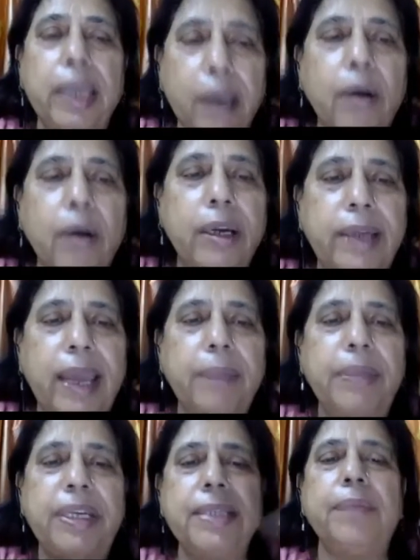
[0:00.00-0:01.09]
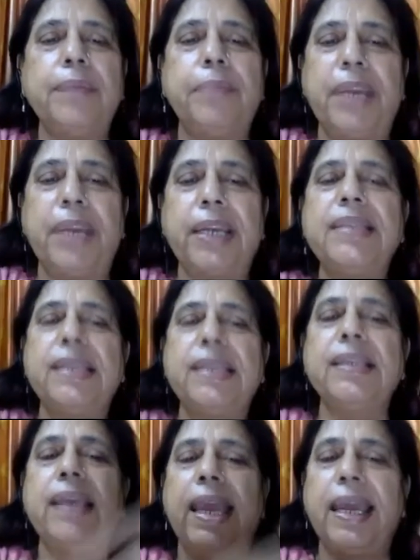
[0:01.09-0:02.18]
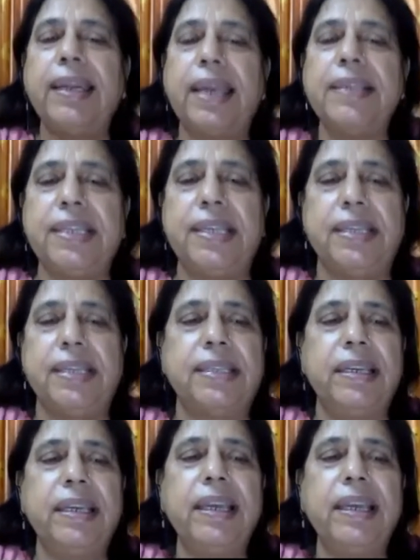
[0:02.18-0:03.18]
uh, on diabetes in pregnancies and N C Ds.